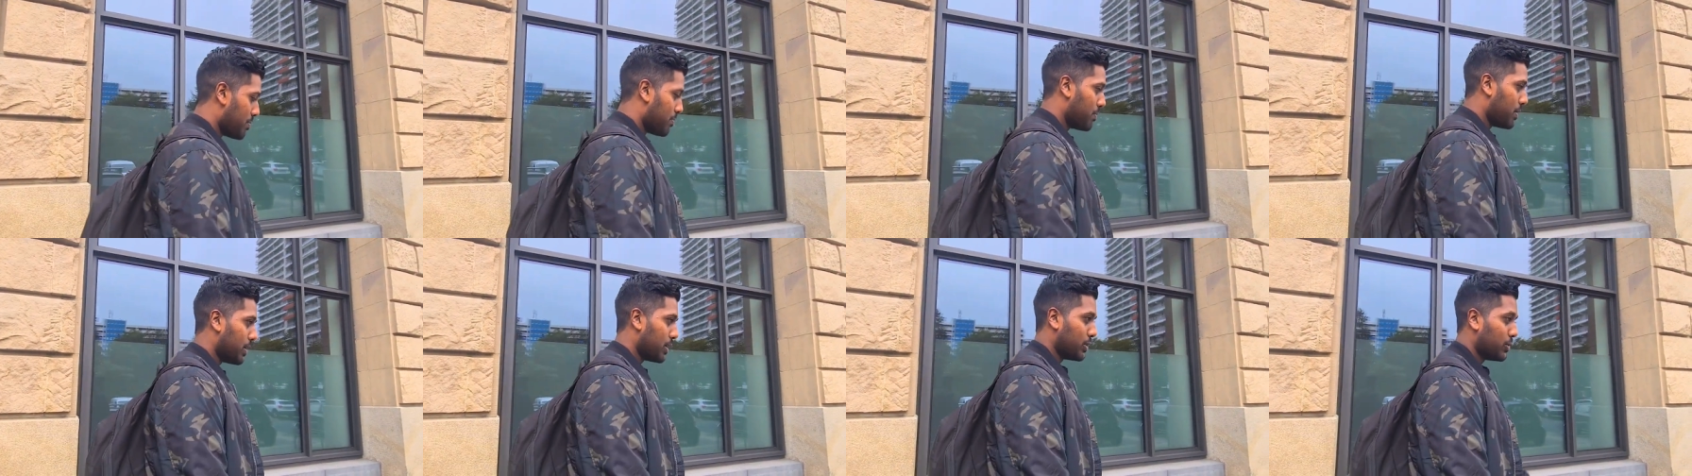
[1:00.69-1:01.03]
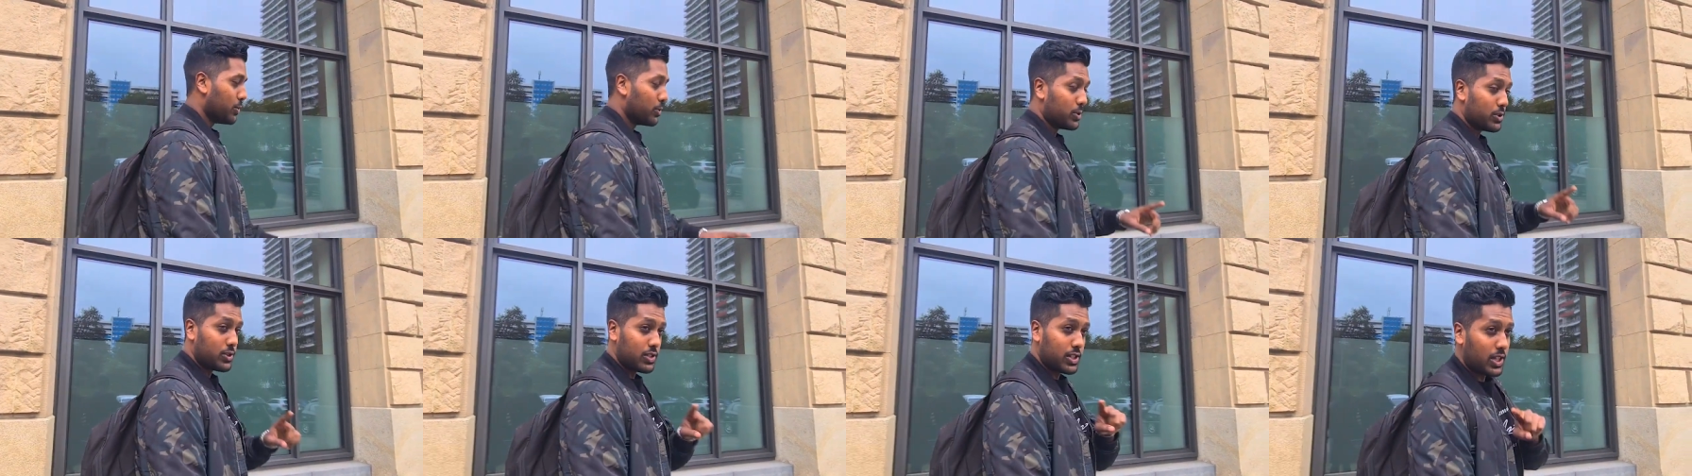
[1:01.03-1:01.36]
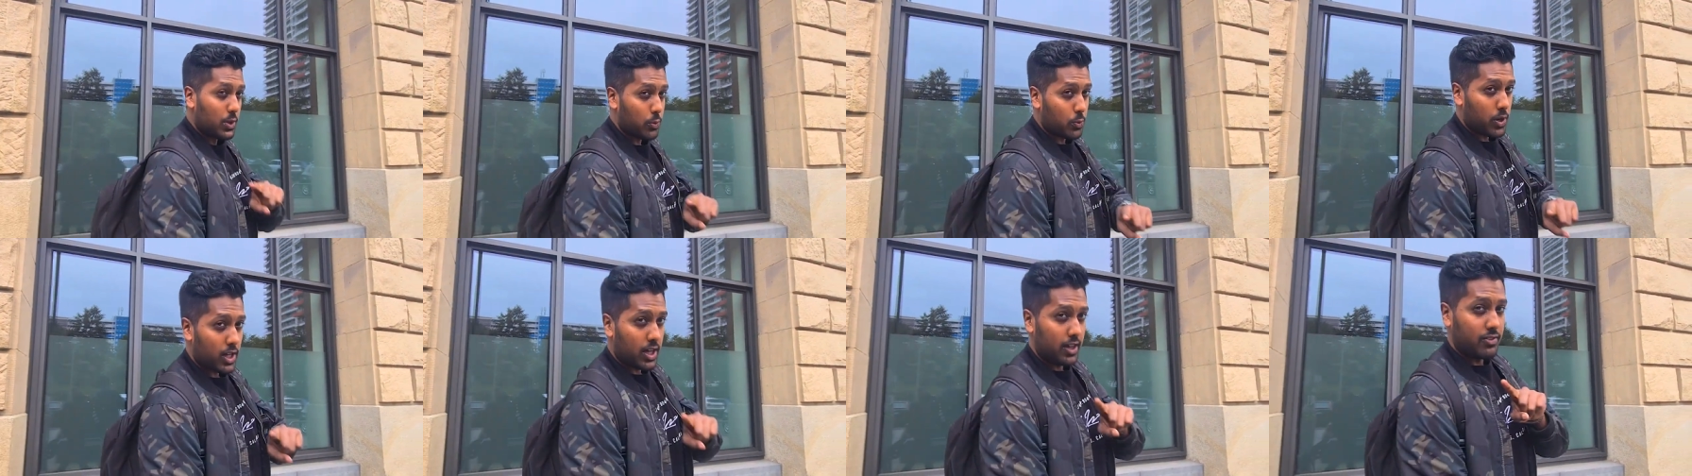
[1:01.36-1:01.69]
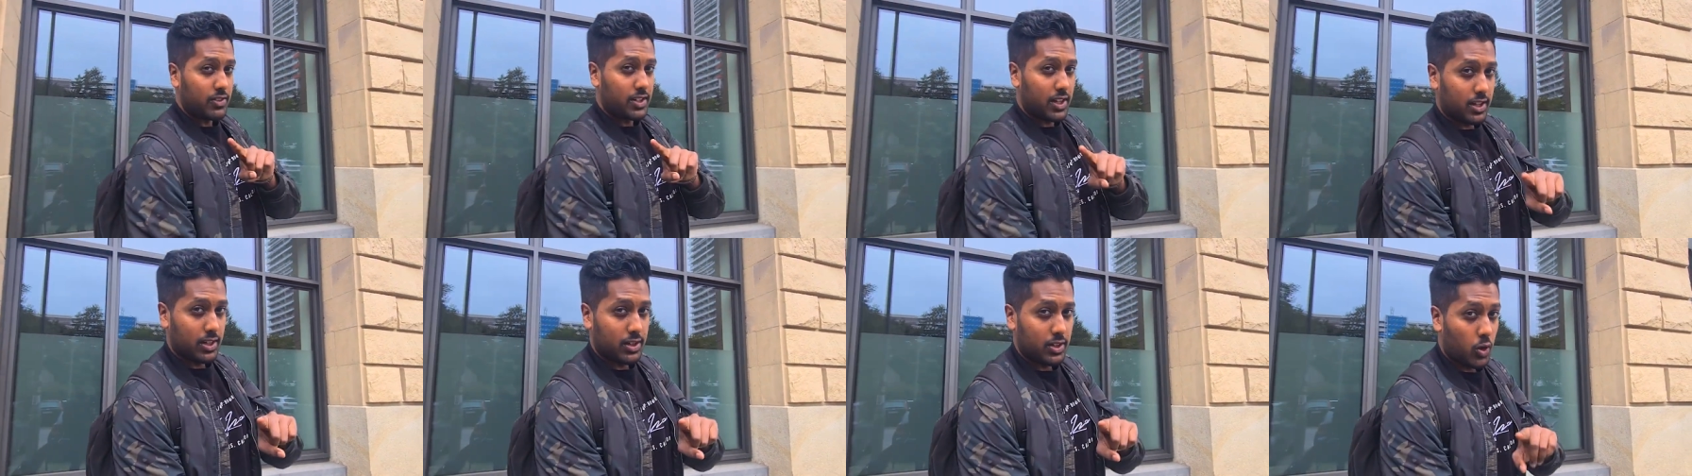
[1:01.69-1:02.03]
but you'll see what I've
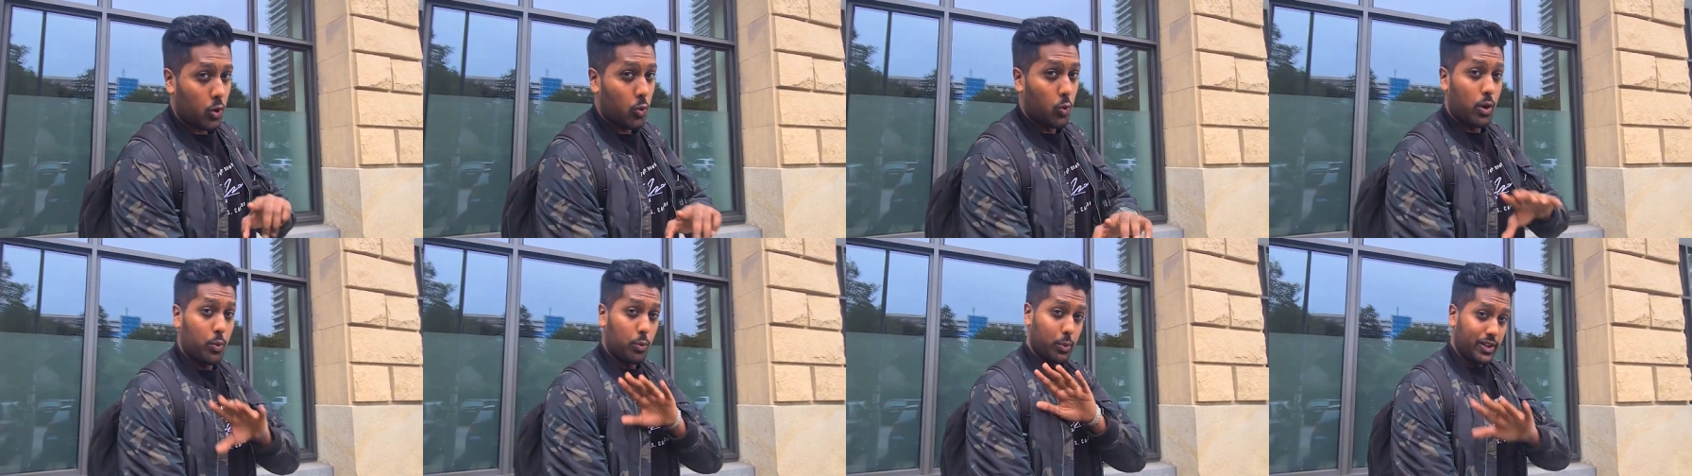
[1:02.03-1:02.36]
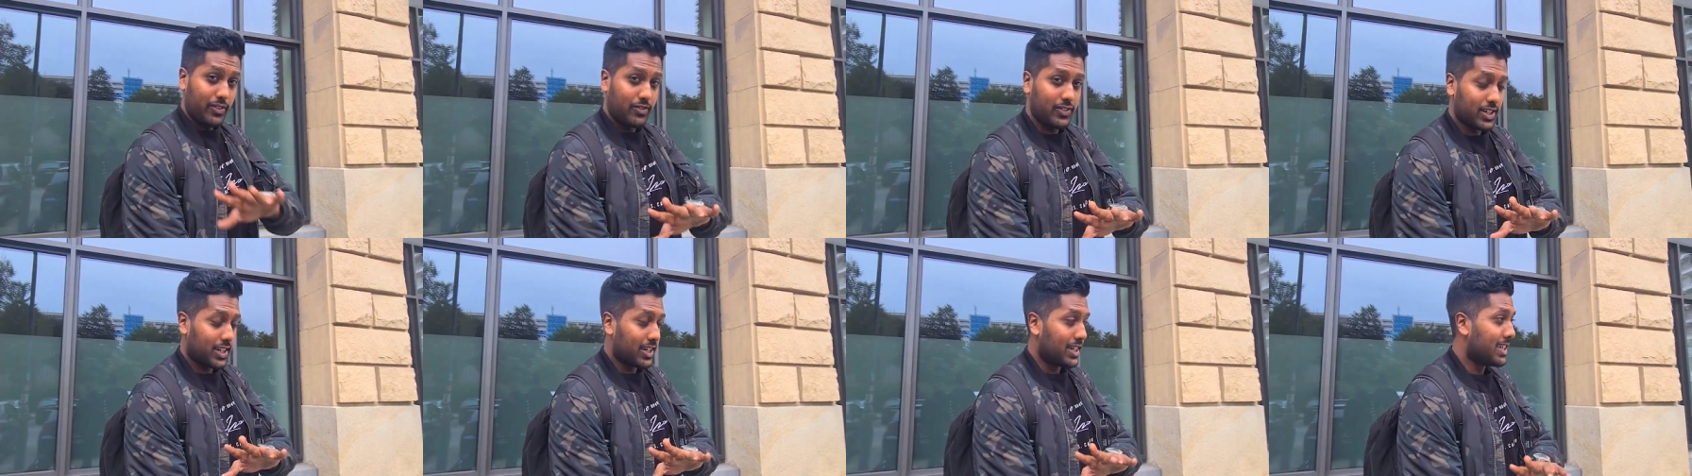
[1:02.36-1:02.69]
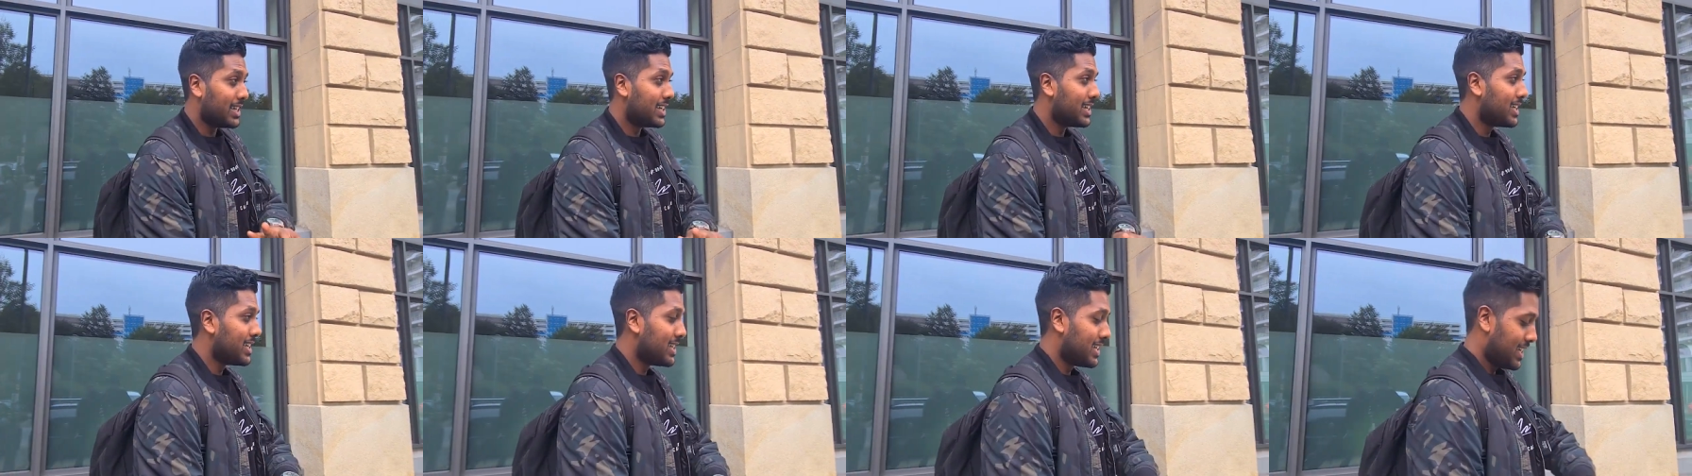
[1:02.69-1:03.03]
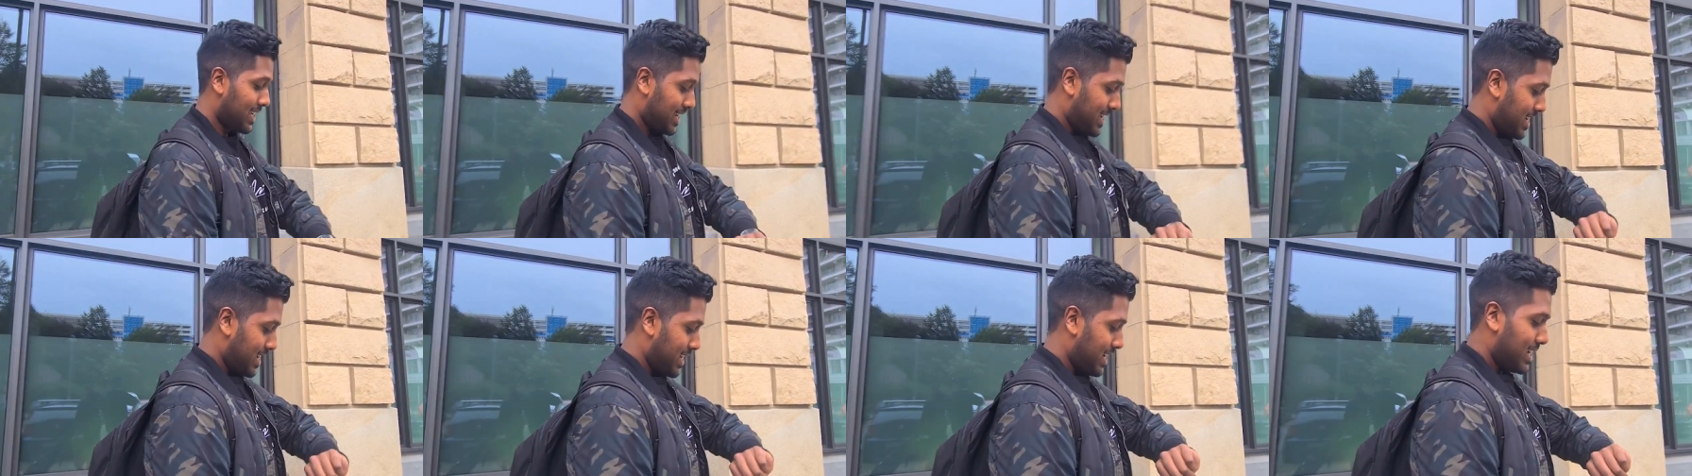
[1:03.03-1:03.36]
done, or what we've done,
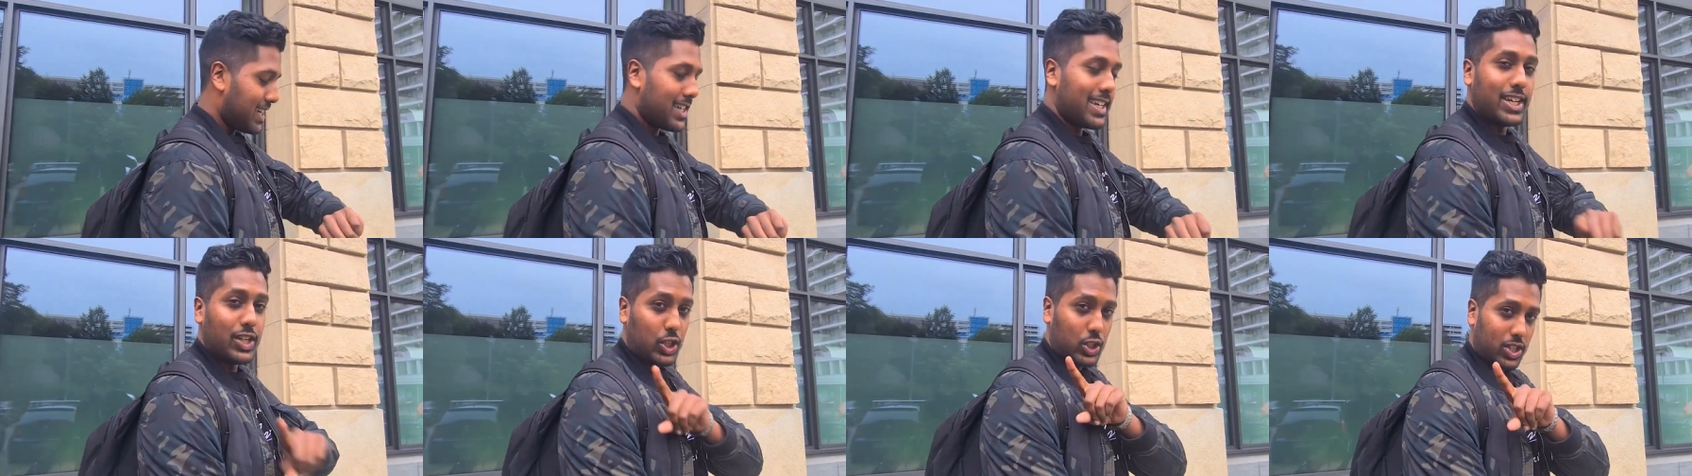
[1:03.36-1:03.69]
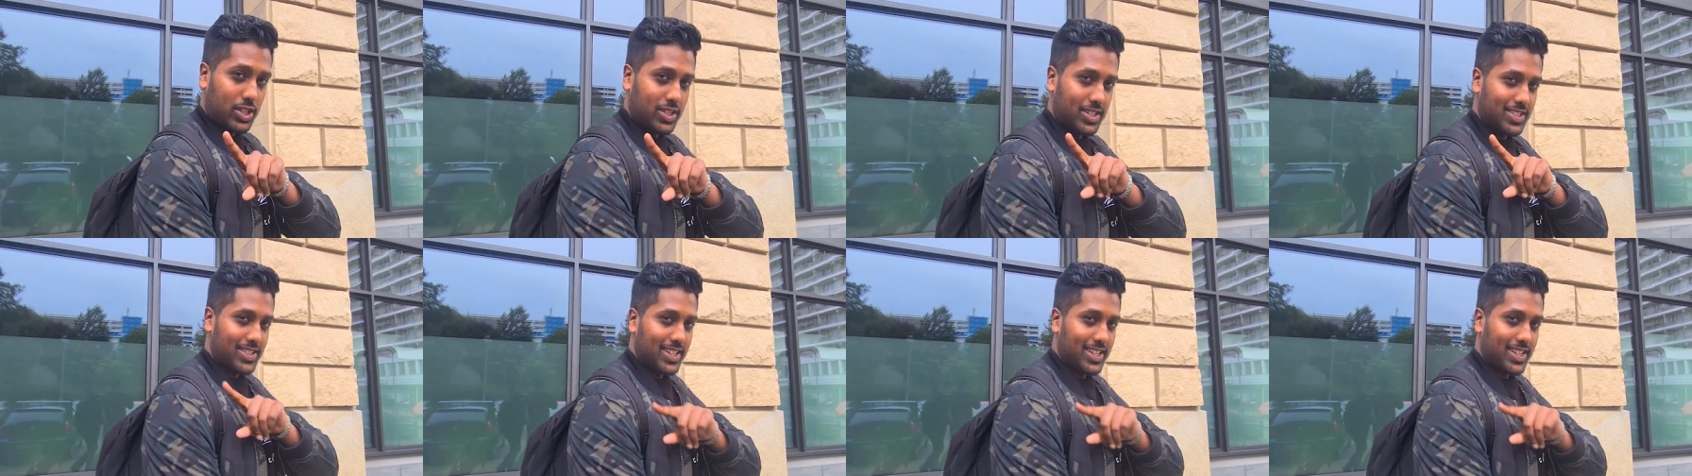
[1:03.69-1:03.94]
in just a